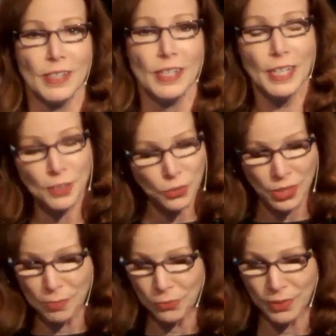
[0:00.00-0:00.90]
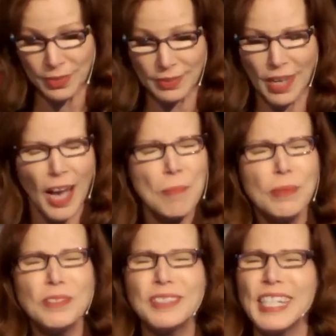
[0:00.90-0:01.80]
in agreement with this. I
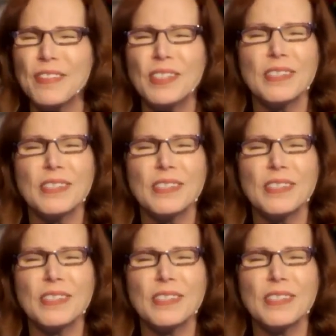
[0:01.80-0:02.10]
believe this.